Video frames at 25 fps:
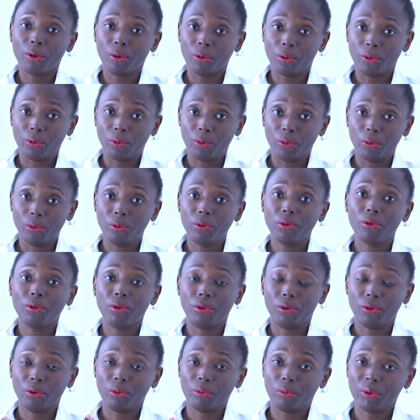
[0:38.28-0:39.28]
on
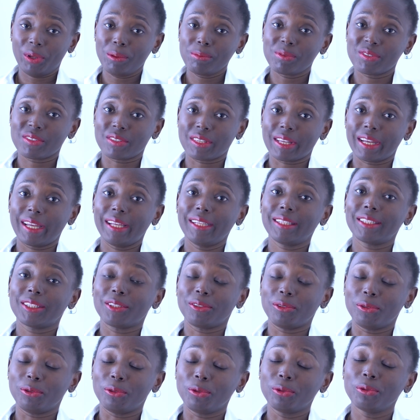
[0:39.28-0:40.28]
your website,
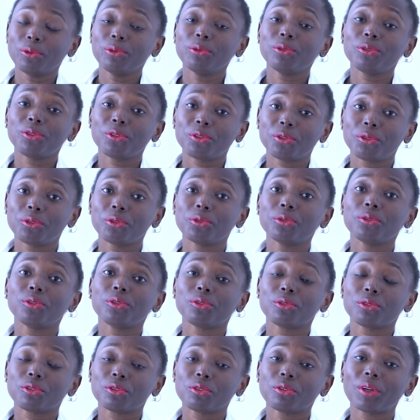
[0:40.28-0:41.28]
you should
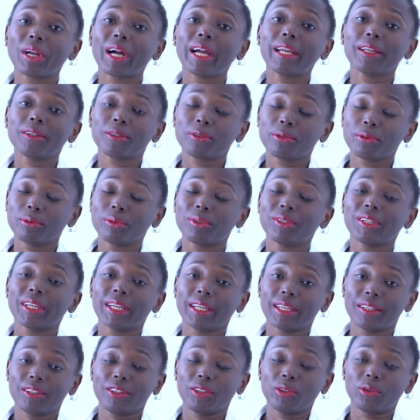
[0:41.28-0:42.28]
try to
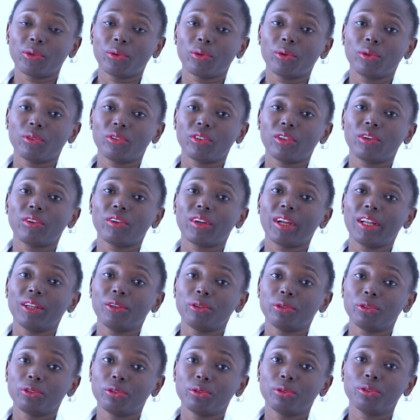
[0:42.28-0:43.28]
take it into consideration
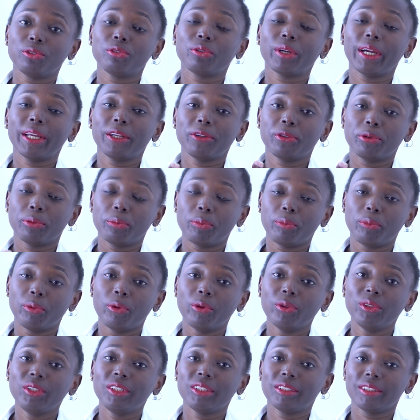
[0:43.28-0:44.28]
and you should try to
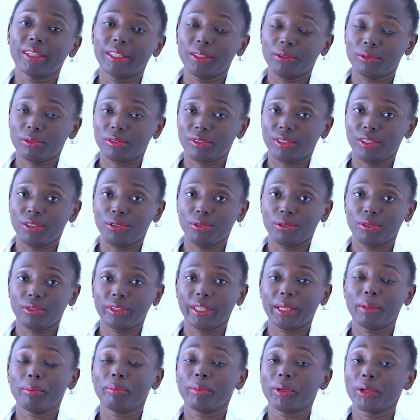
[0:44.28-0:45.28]
monitor your session
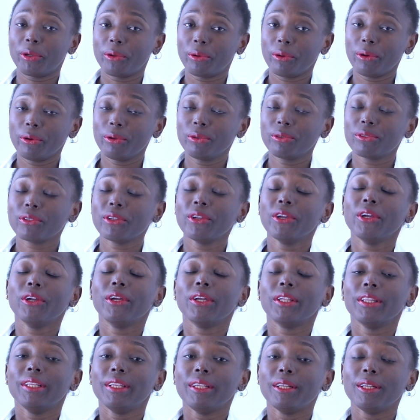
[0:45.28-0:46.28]
time, because
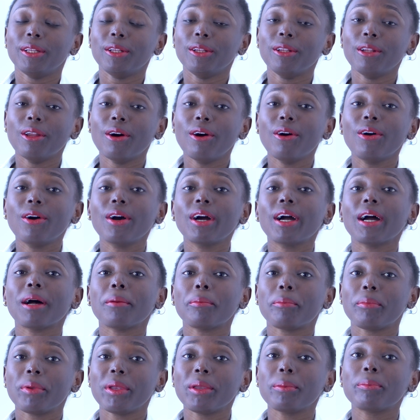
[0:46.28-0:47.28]
the longer
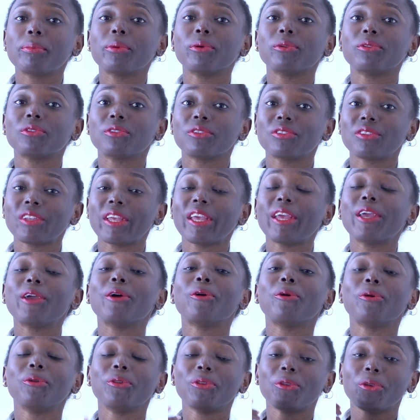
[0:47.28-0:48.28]
people stay
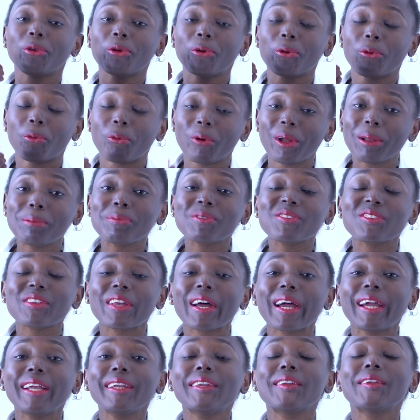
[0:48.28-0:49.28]
on your
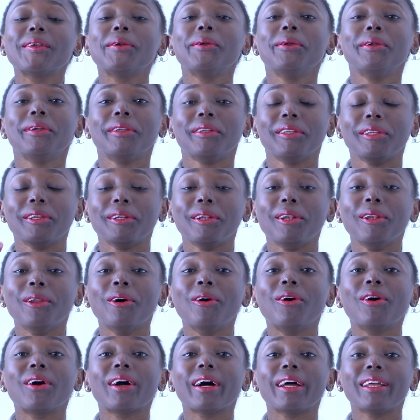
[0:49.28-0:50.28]
website, the
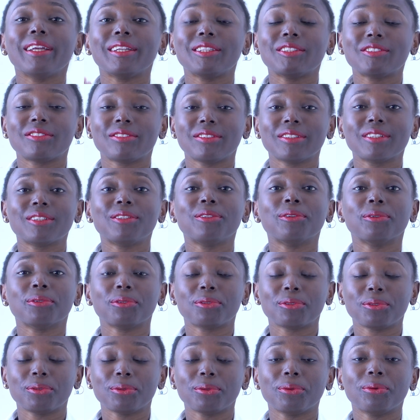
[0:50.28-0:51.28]
longer it
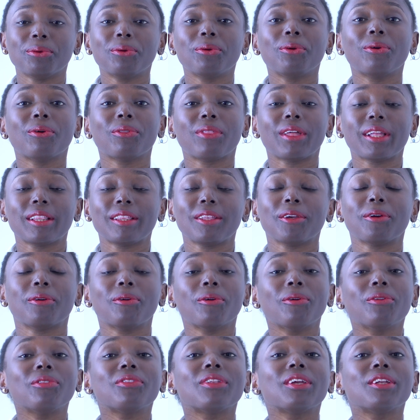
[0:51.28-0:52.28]
signals to Google that the
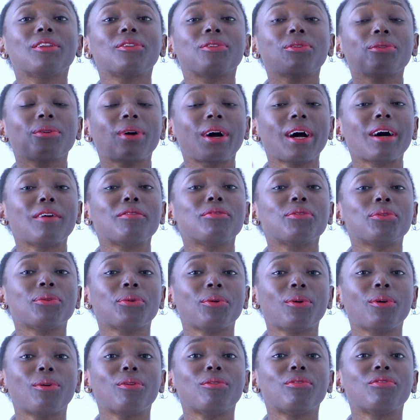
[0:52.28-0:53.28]
content you have to
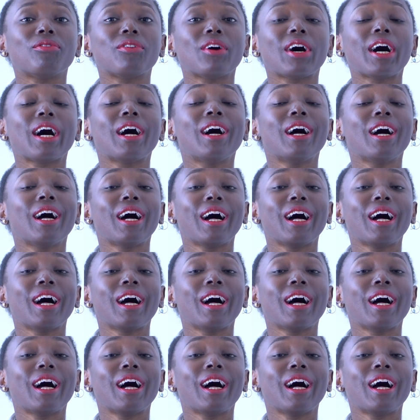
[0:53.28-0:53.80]
offer